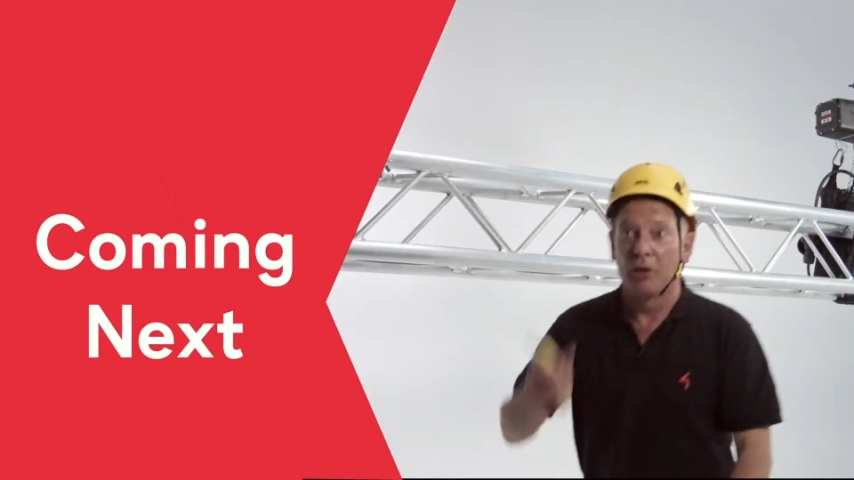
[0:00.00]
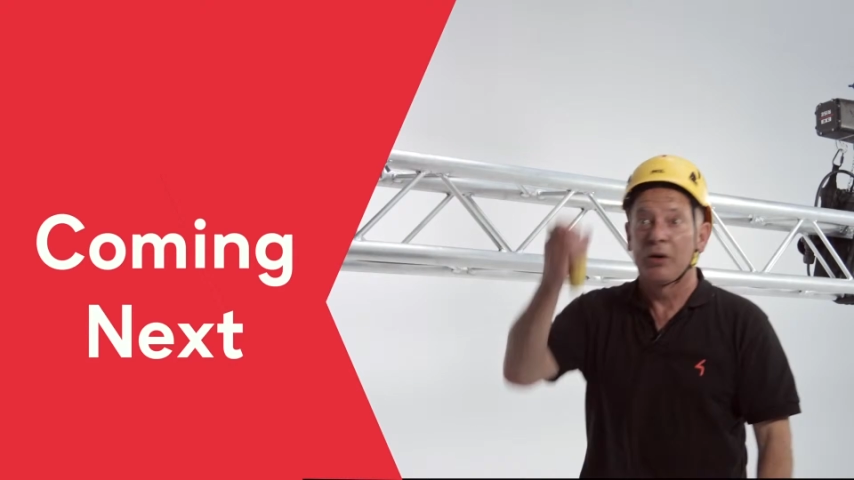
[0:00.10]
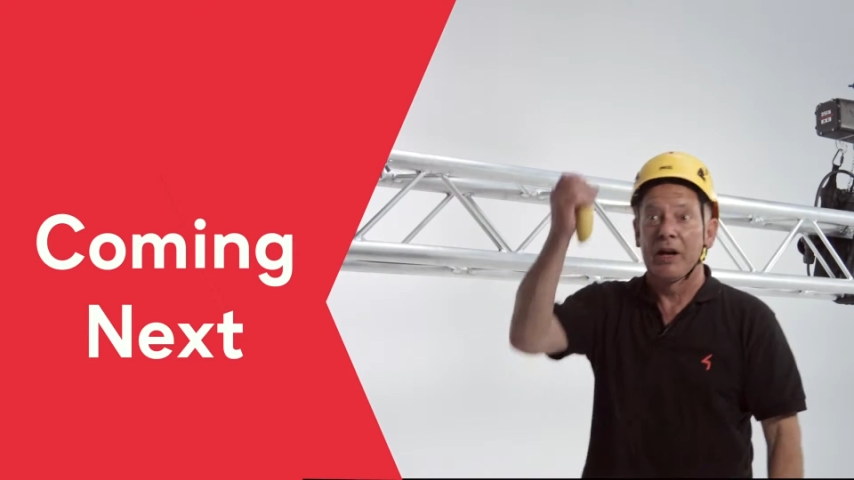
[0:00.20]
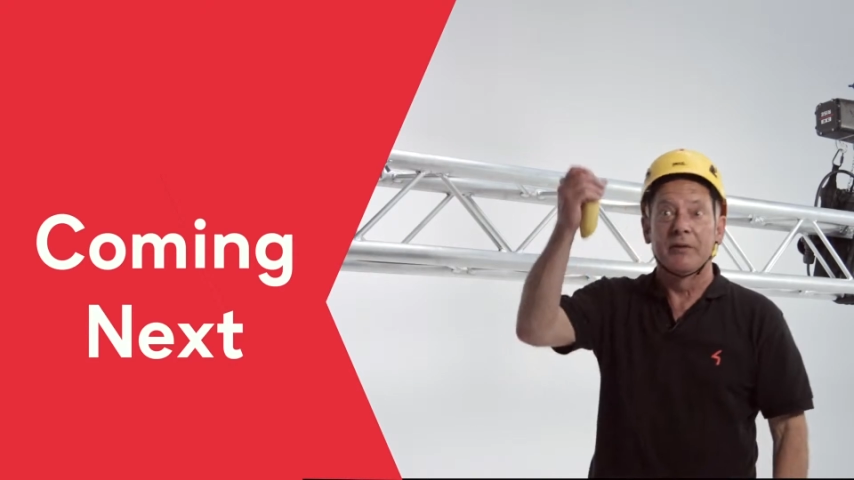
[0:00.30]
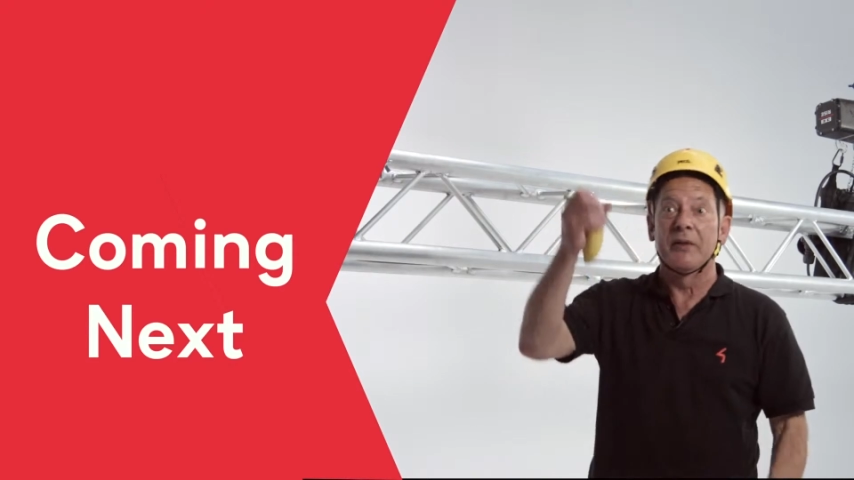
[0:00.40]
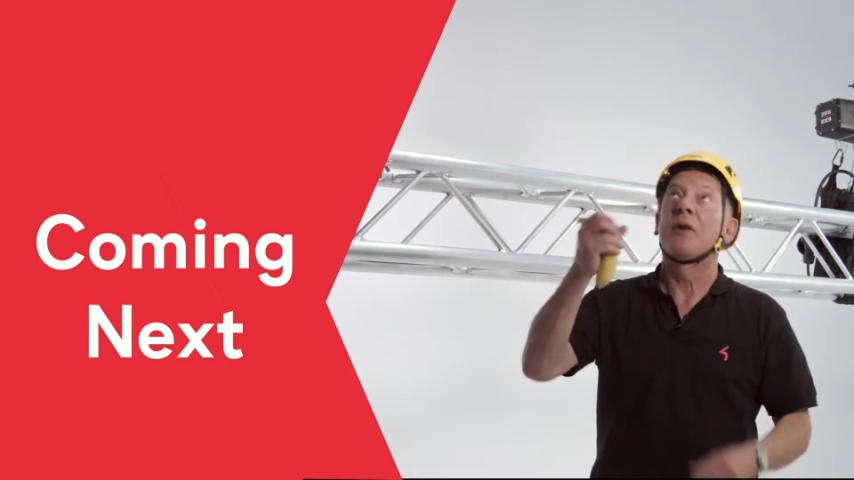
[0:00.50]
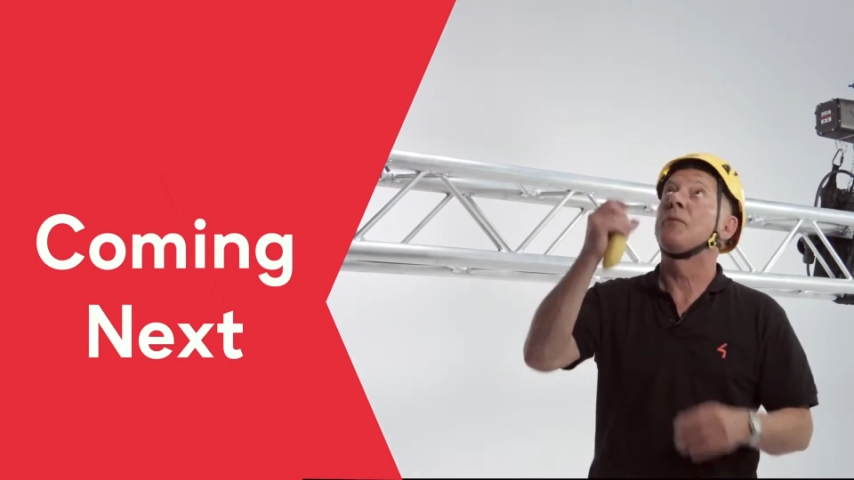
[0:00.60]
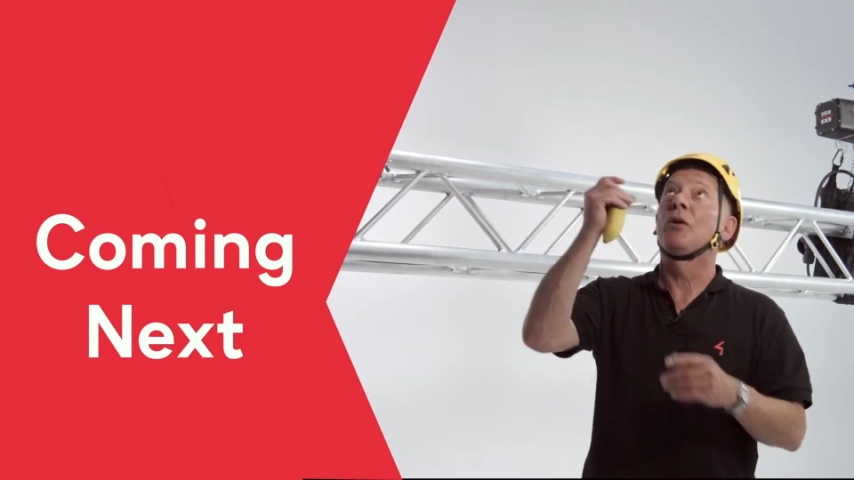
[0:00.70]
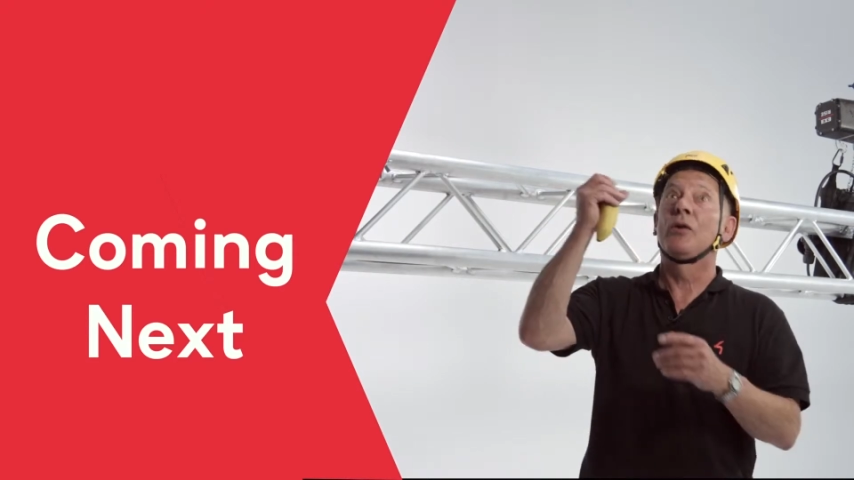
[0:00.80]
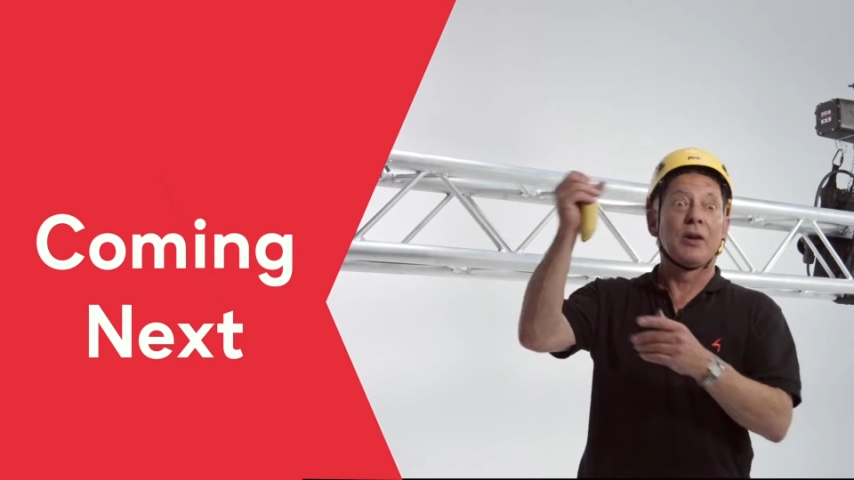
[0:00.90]
looking
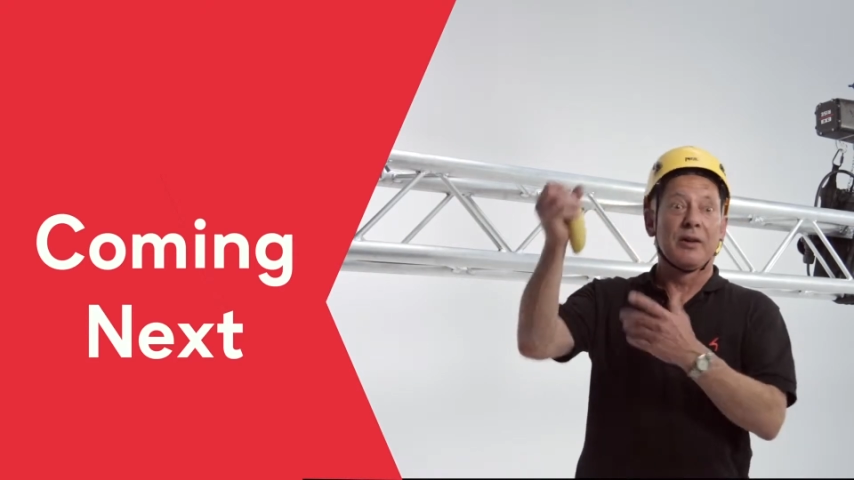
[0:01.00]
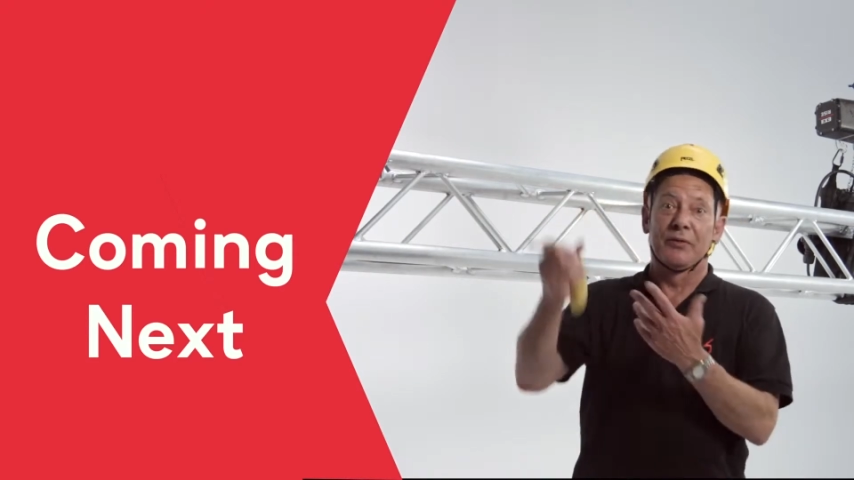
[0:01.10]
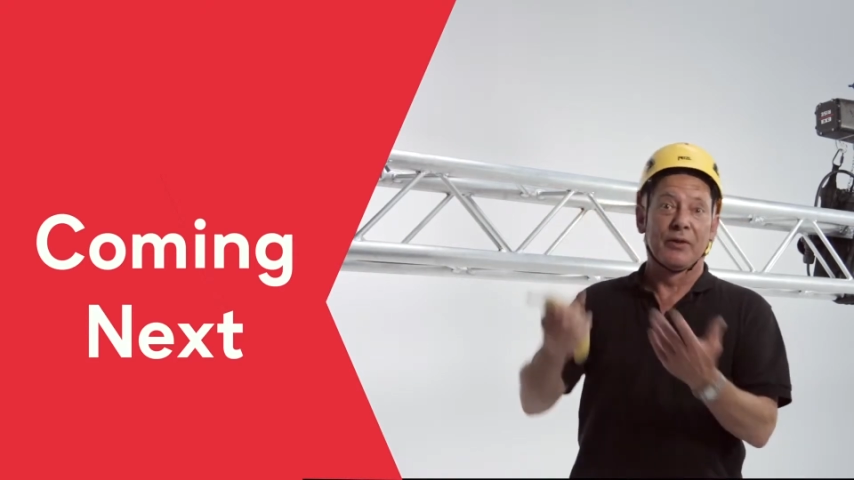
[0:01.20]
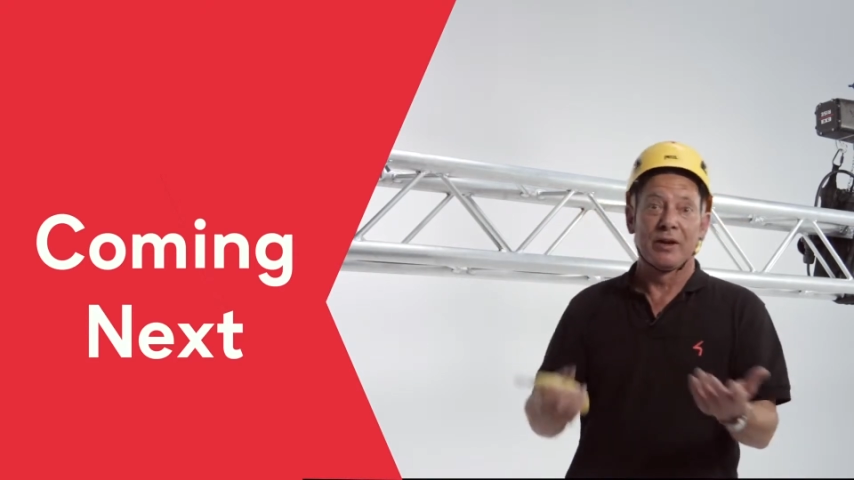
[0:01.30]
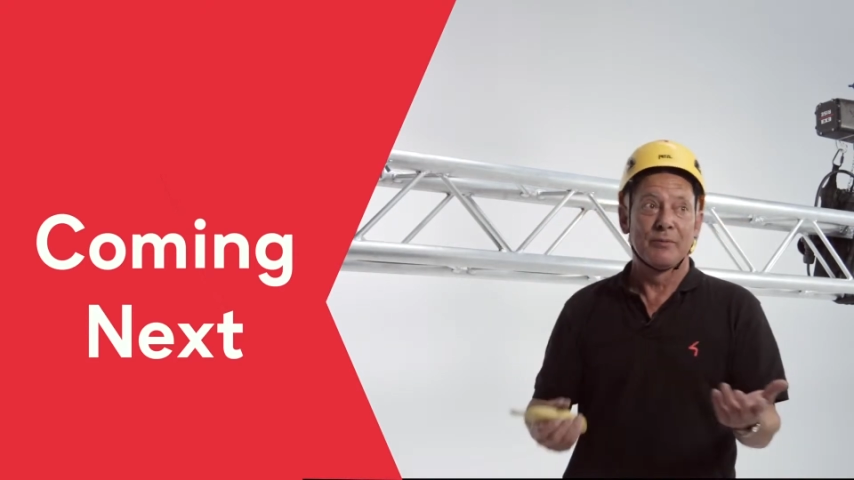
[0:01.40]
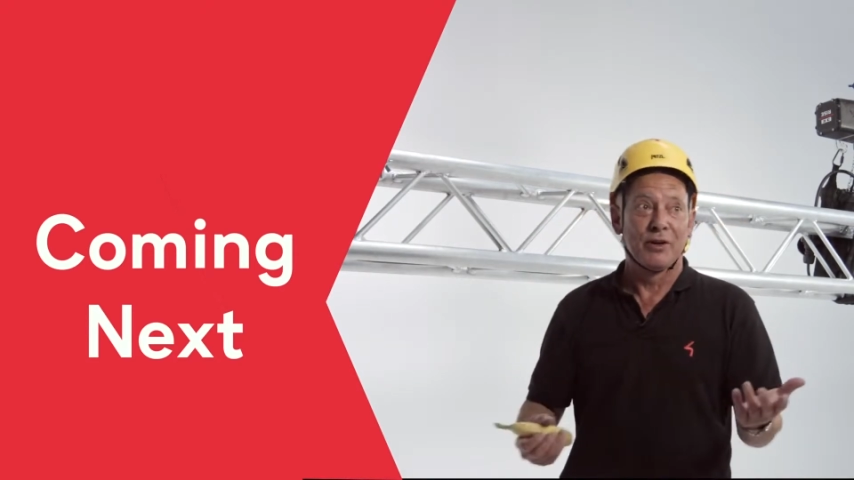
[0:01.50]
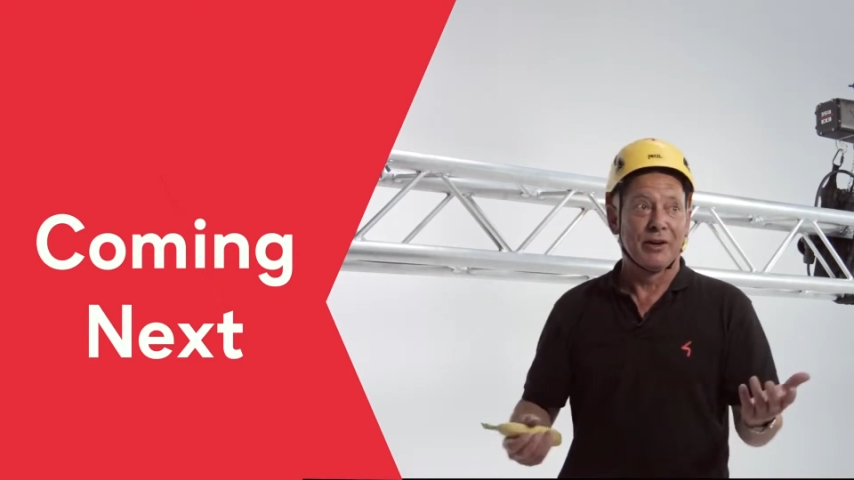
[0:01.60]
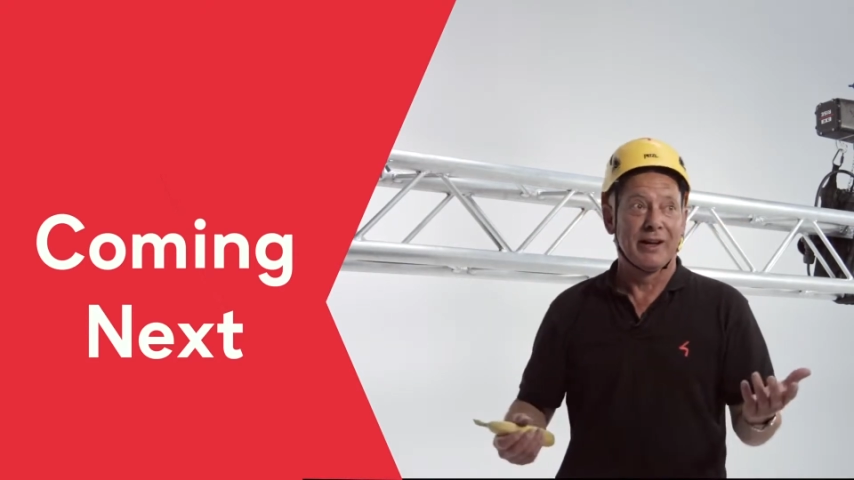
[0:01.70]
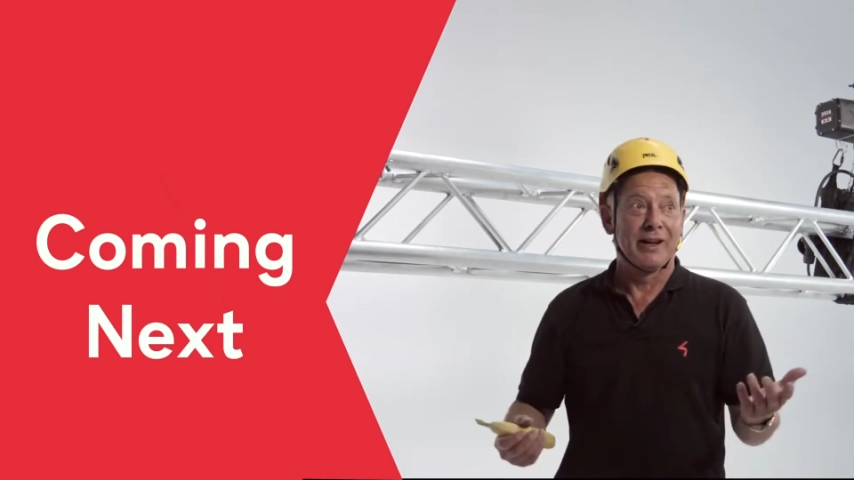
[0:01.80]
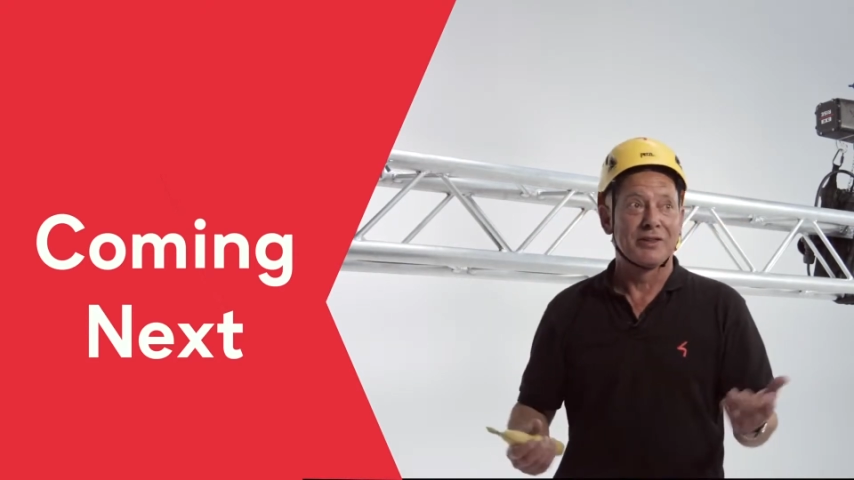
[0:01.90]
for it, I'm not
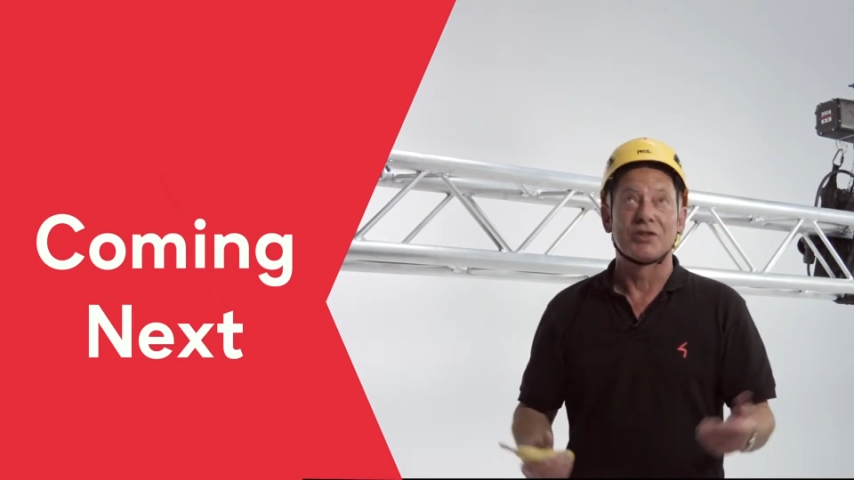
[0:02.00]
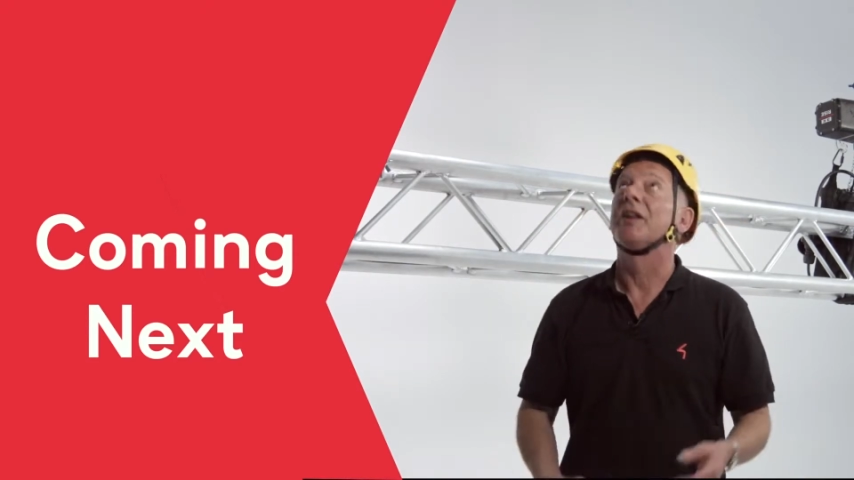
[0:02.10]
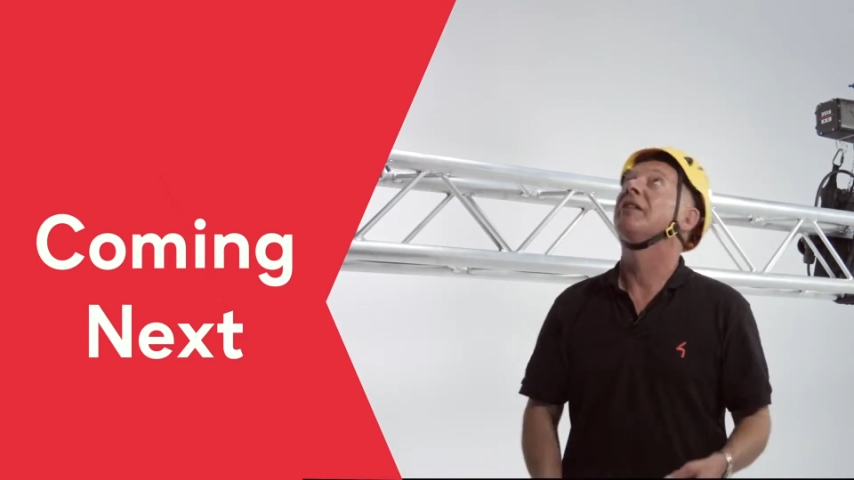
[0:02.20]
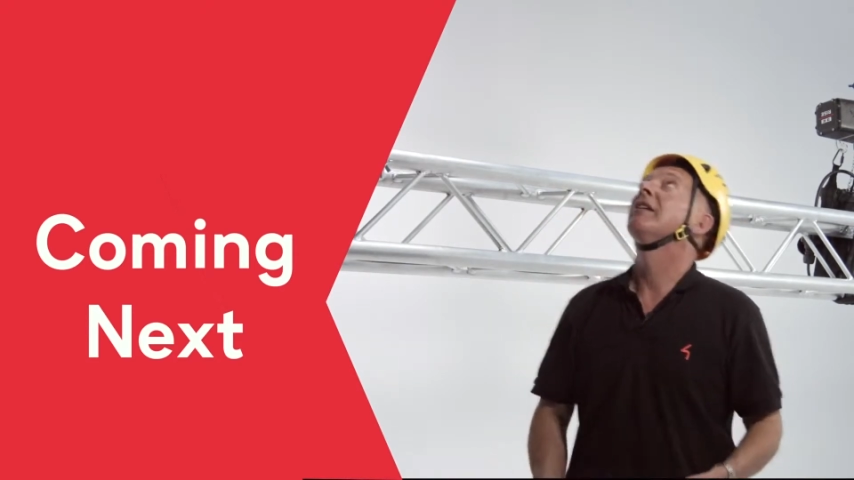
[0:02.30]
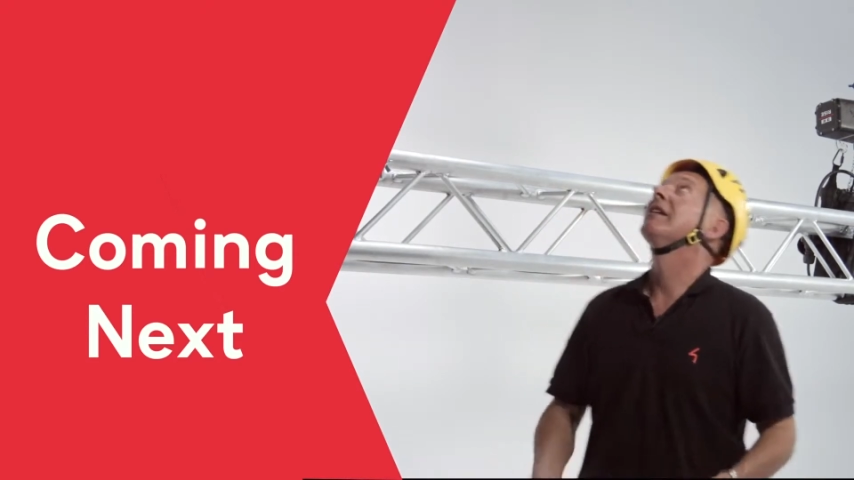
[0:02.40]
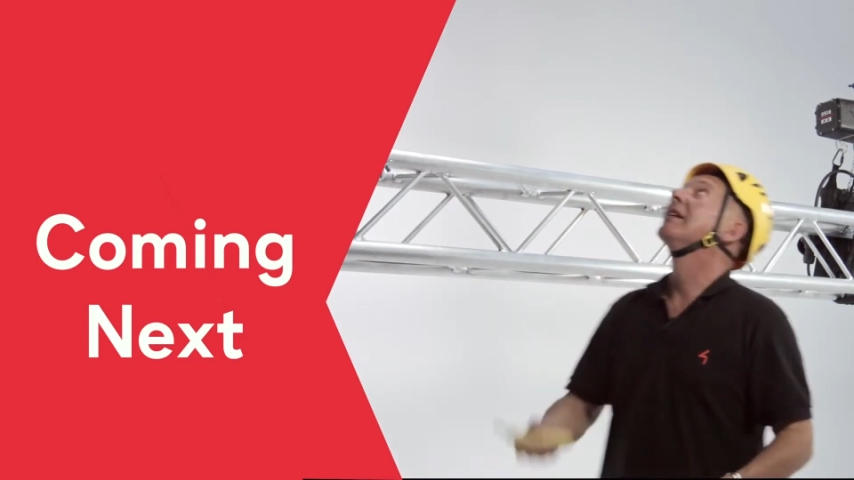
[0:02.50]
going to catch it.